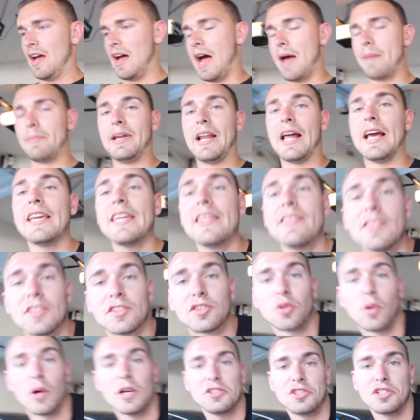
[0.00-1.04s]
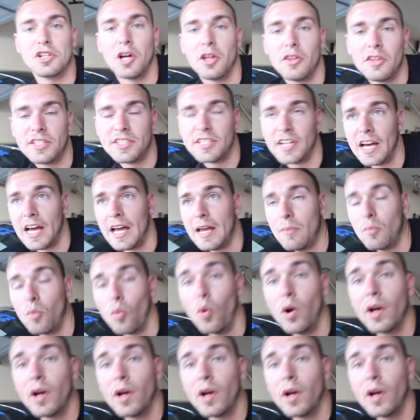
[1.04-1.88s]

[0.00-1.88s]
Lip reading: I mean, I get this question all the time,